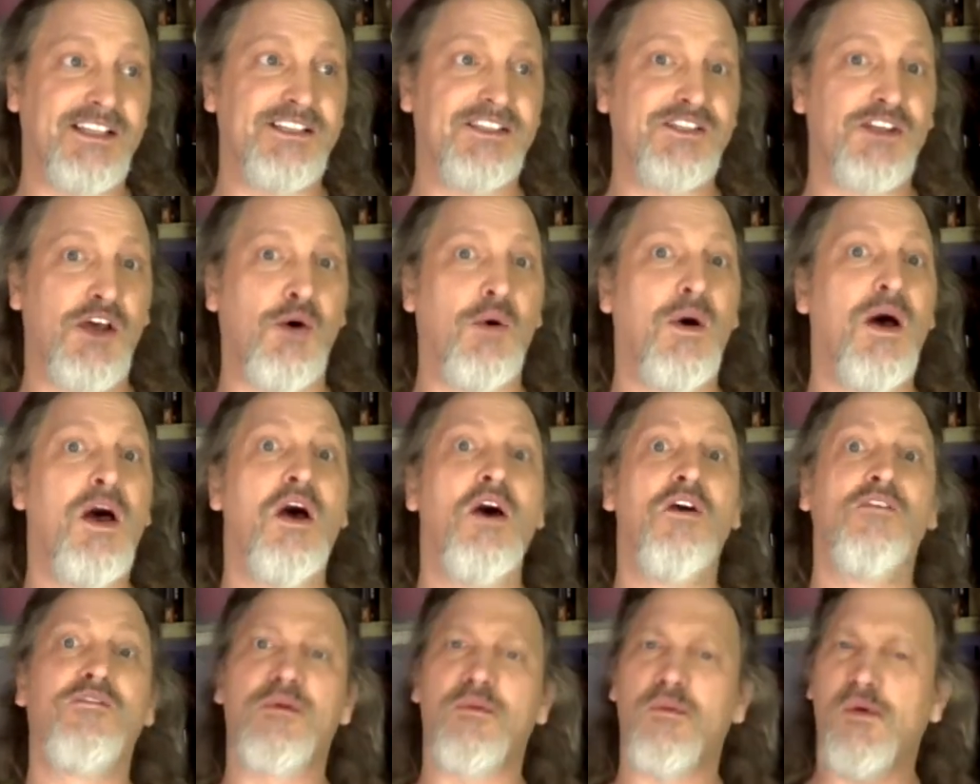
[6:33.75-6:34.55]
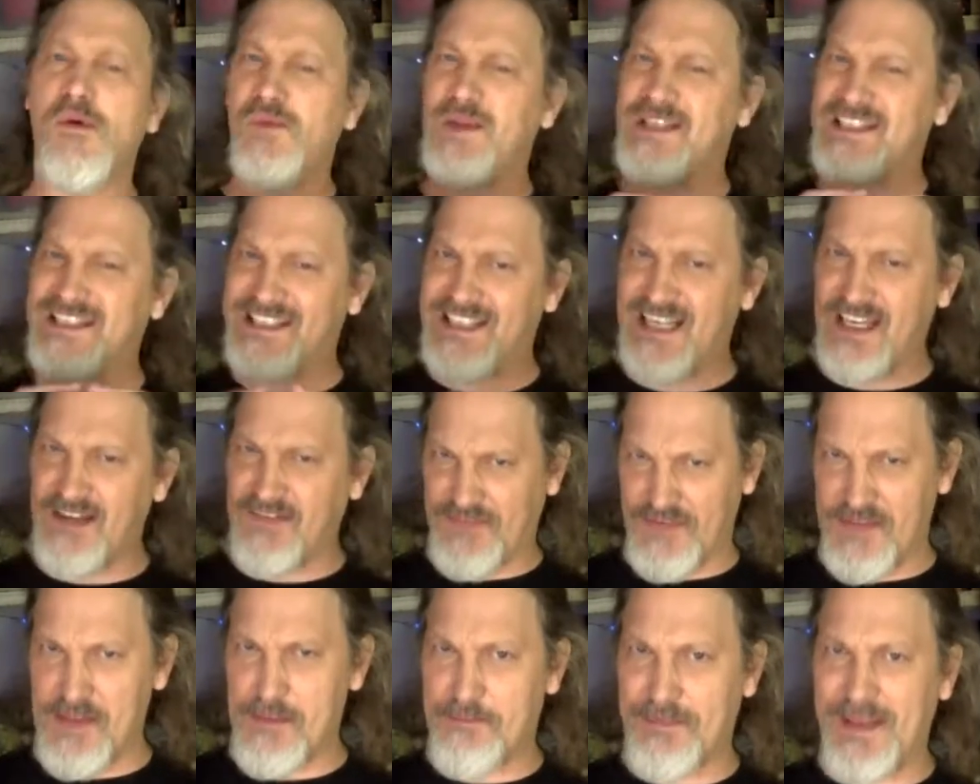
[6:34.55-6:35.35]
So from what we see
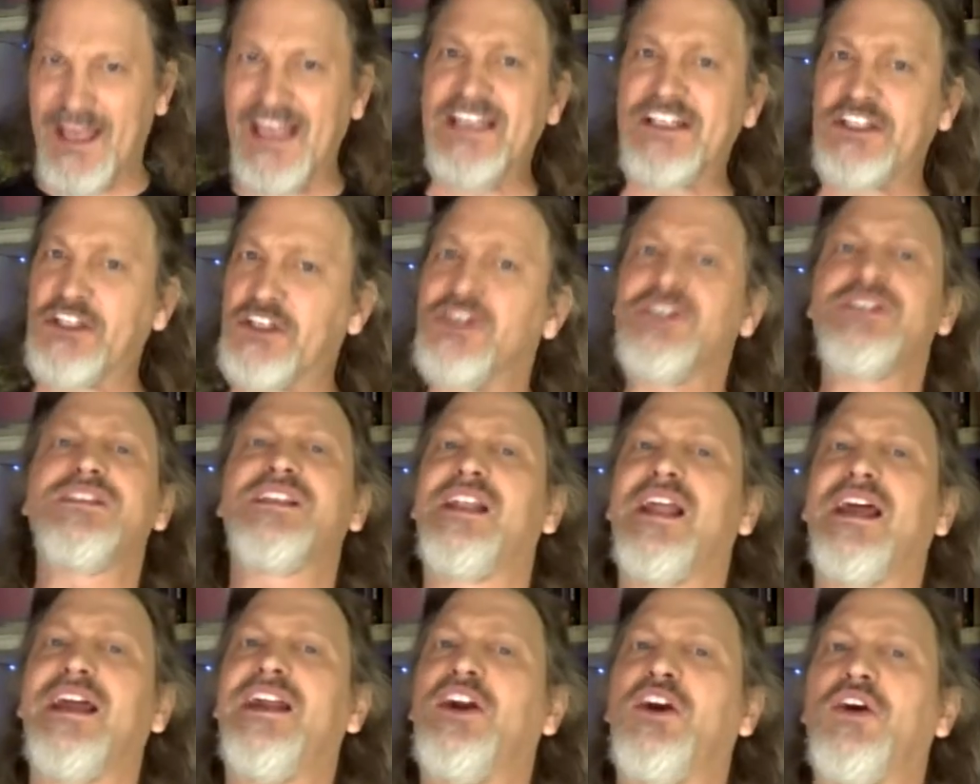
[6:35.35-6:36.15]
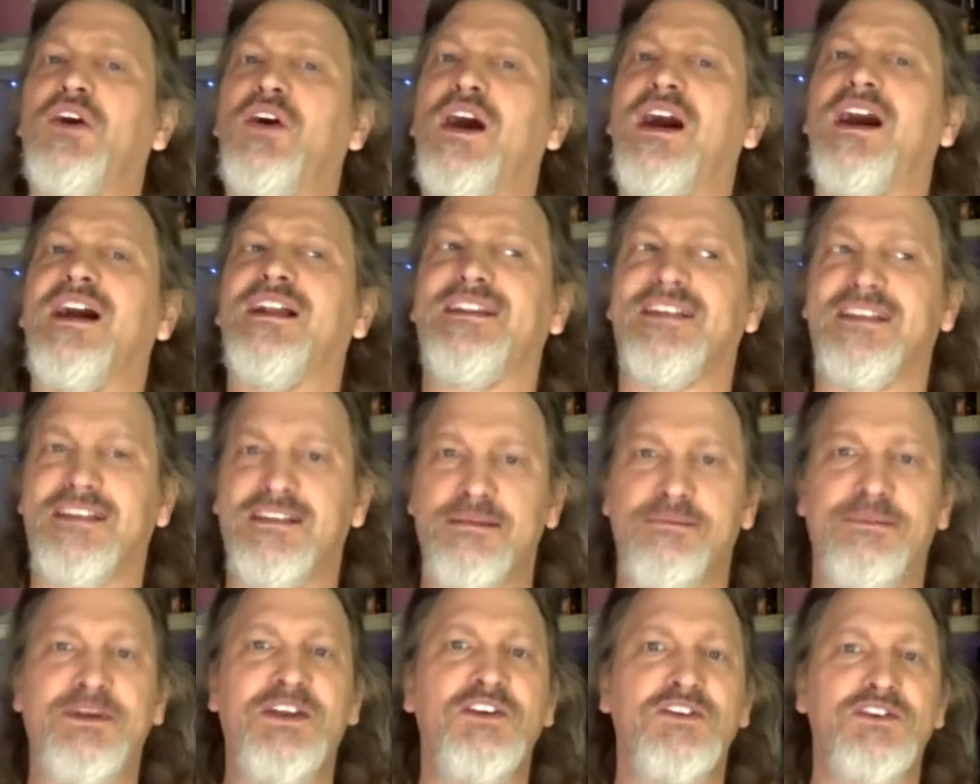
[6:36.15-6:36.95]
from the pictures later on, this
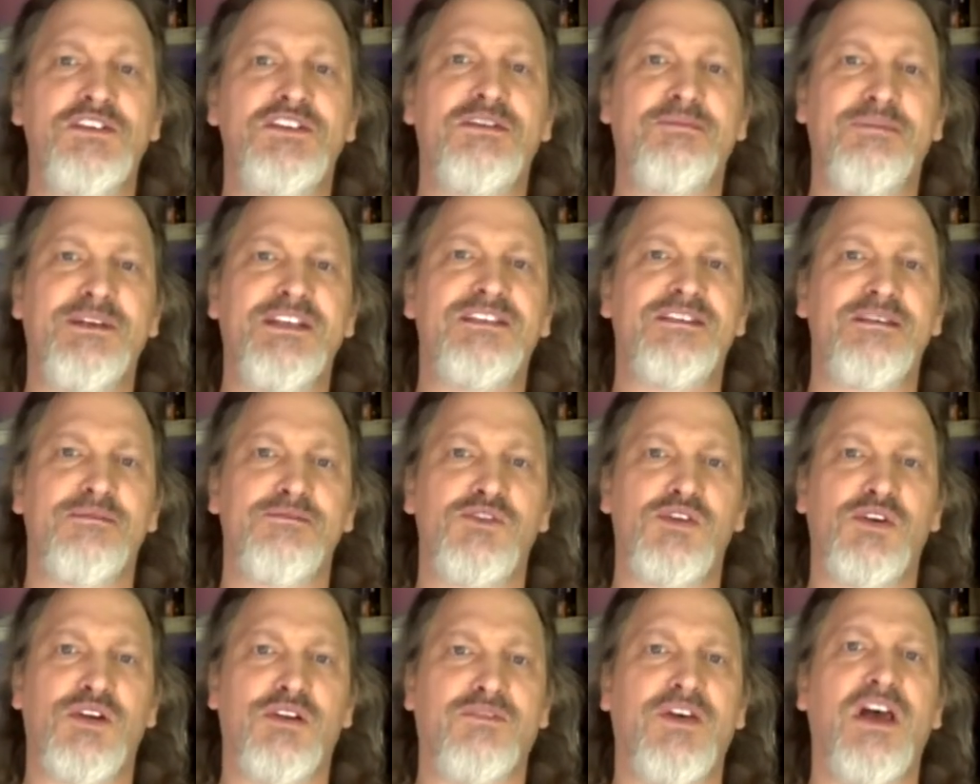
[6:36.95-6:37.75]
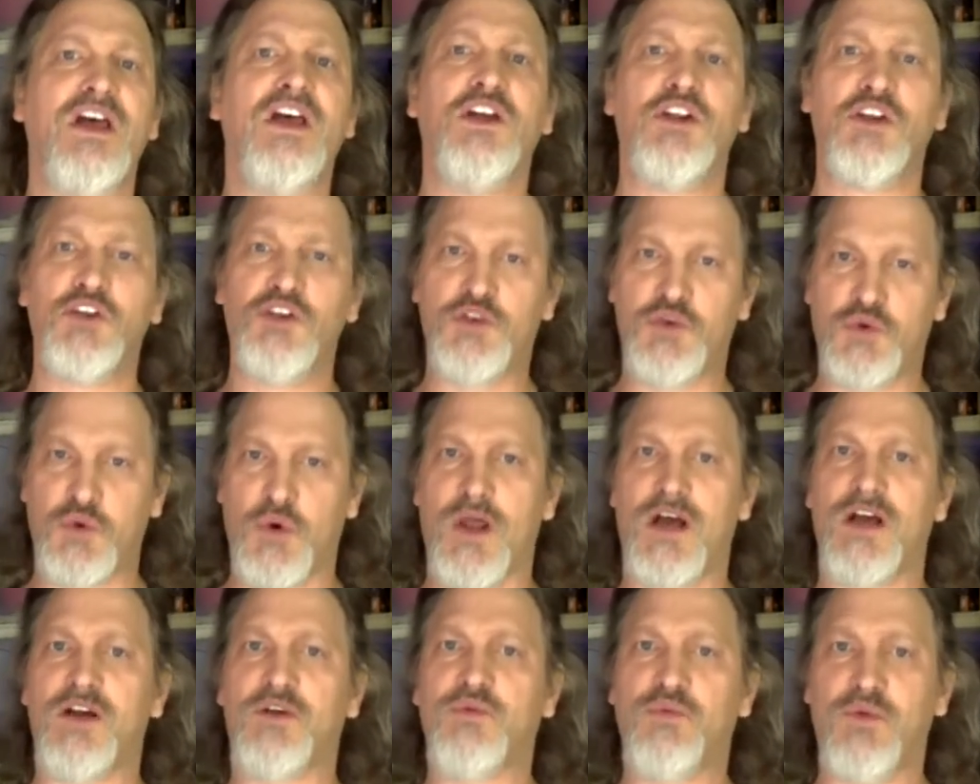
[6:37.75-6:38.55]
appears to be some sort of
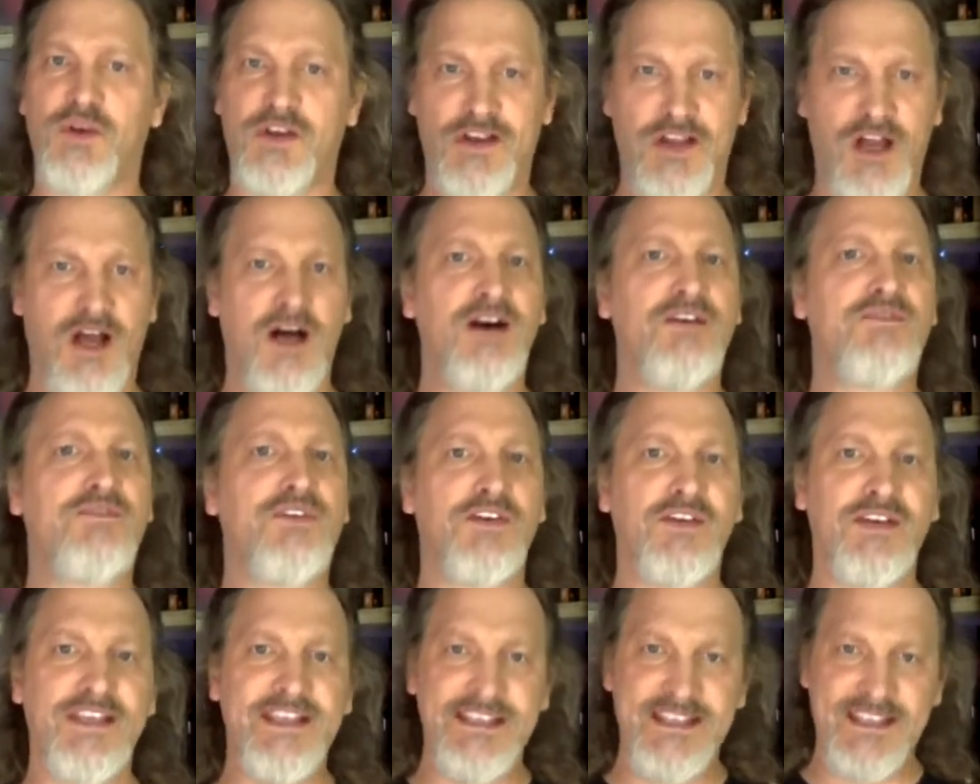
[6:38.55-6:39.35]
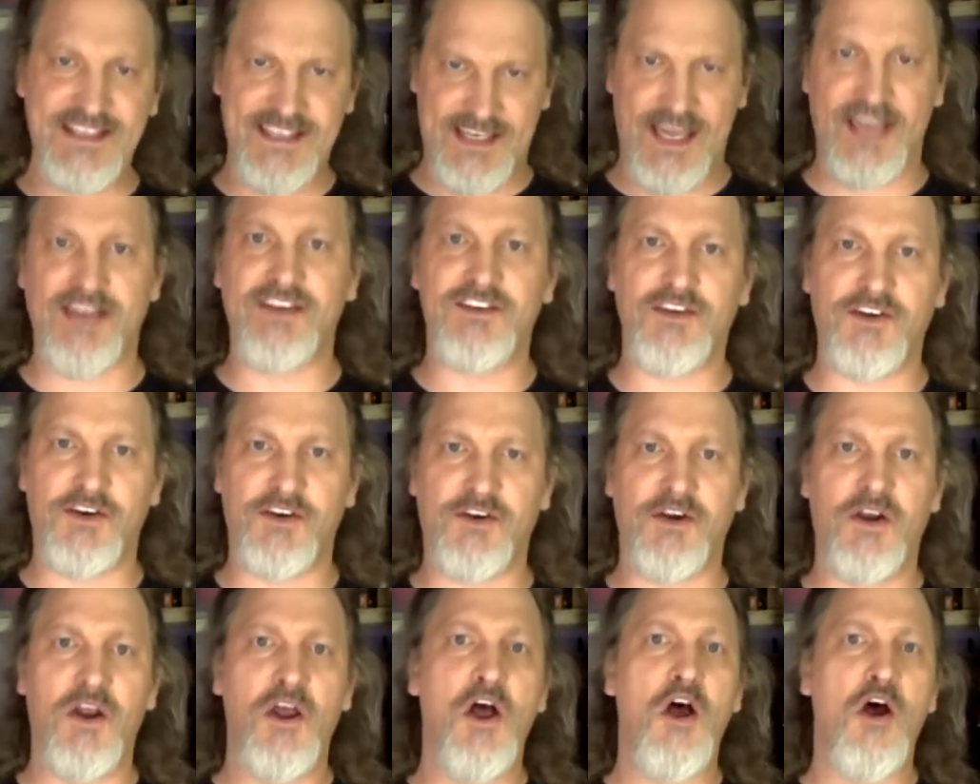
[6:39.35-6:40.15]
drug recovery
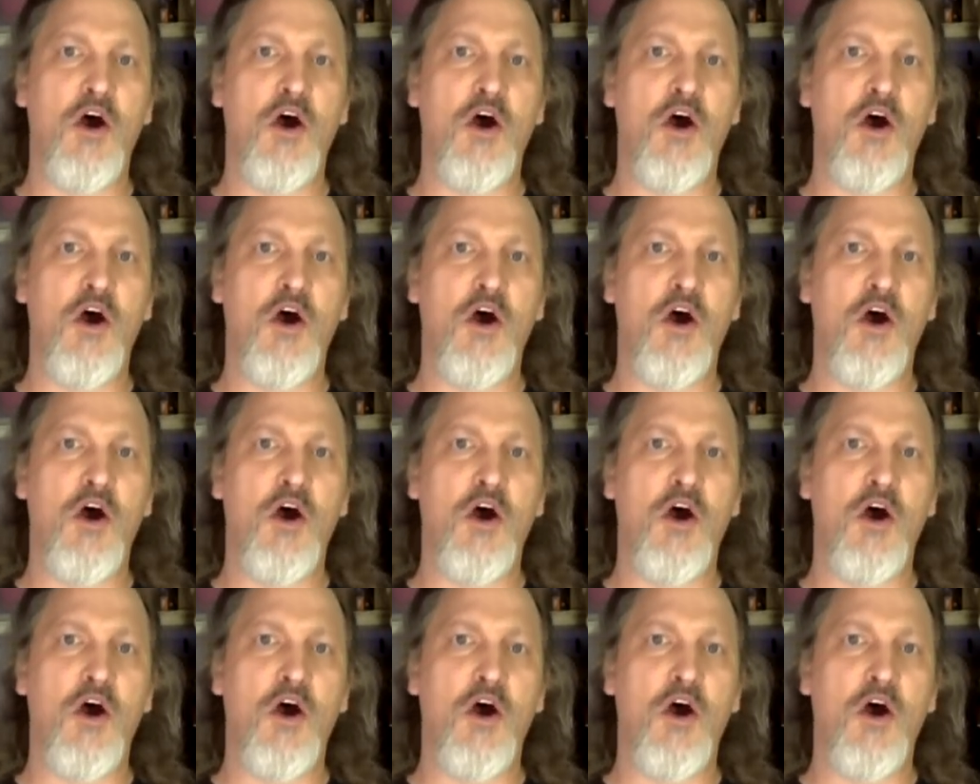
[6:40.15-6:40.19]
center